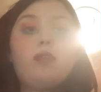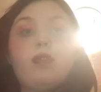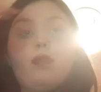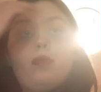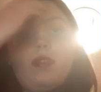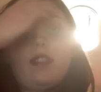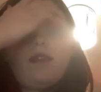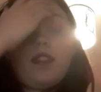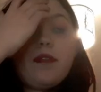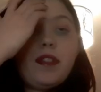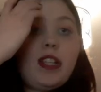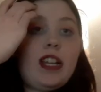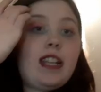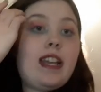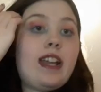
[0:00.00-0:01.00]
Jewels. If I've
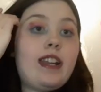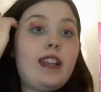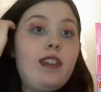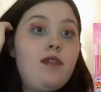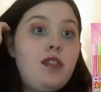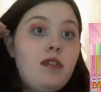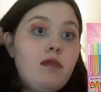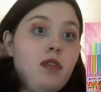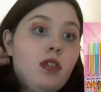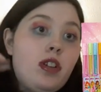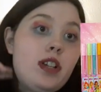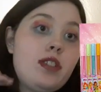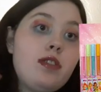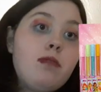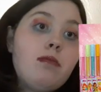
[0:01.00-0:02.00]
said any of it wrong,
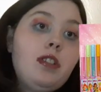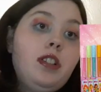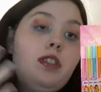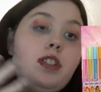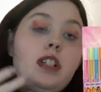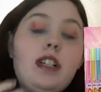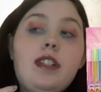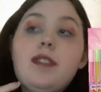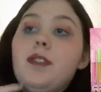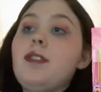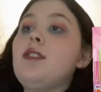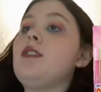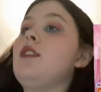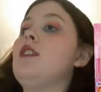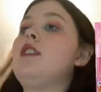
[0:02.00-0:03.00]
I do
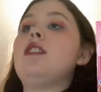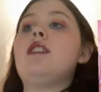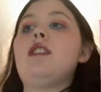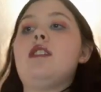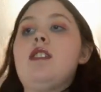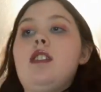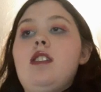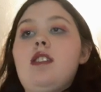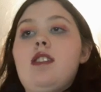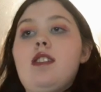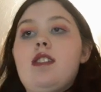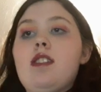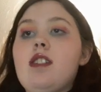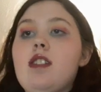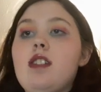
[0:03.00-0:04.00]
apologise.
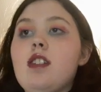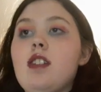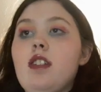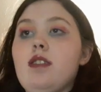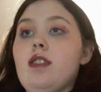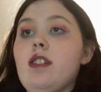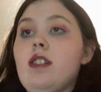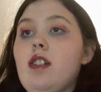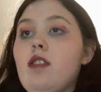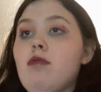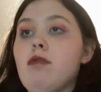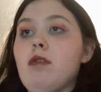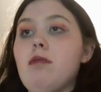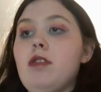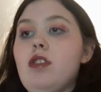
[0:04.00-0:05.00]
Because I know
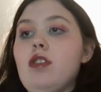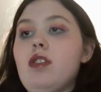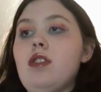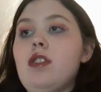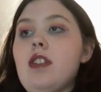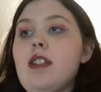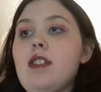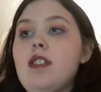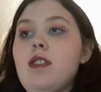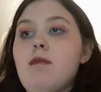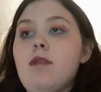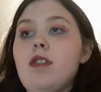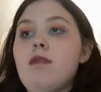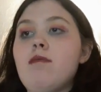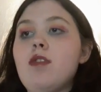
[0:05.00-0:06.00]
I've probably just said
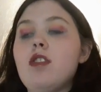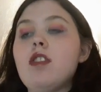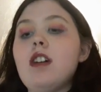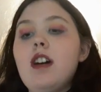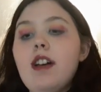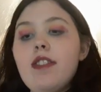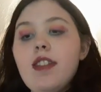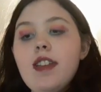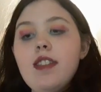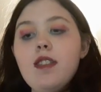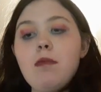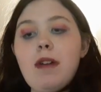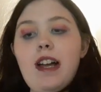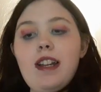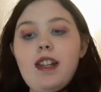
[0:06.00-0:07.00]
some of them wrong. I think
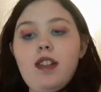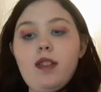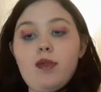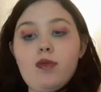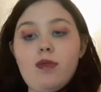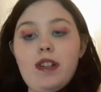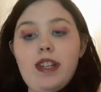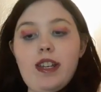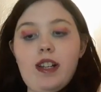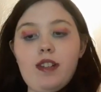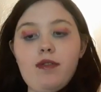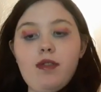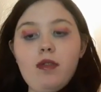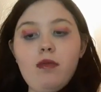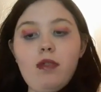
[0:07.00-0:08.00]
the palette looks really
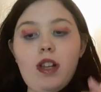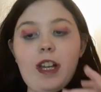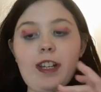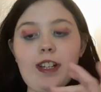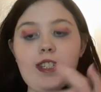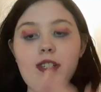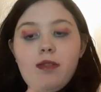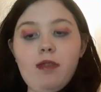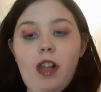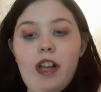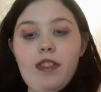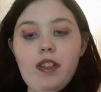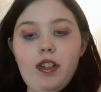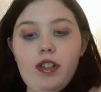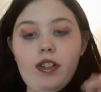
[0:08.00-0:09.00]
colourful. Like, I do
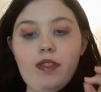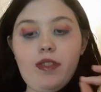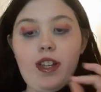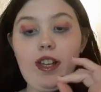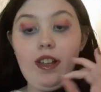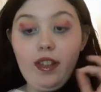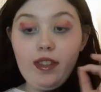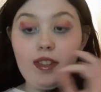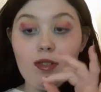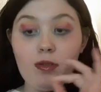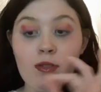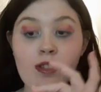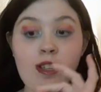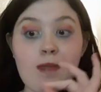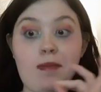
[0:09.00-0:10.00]
like the look of it. Those
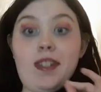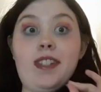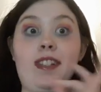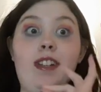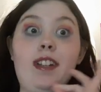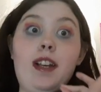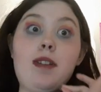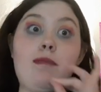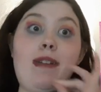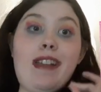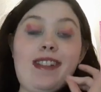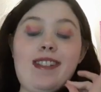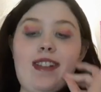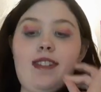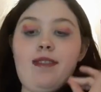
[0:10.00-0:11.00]
shimmers look
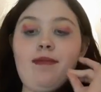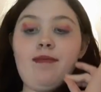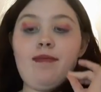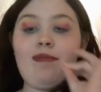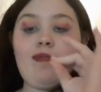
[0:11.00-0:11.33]
amazing.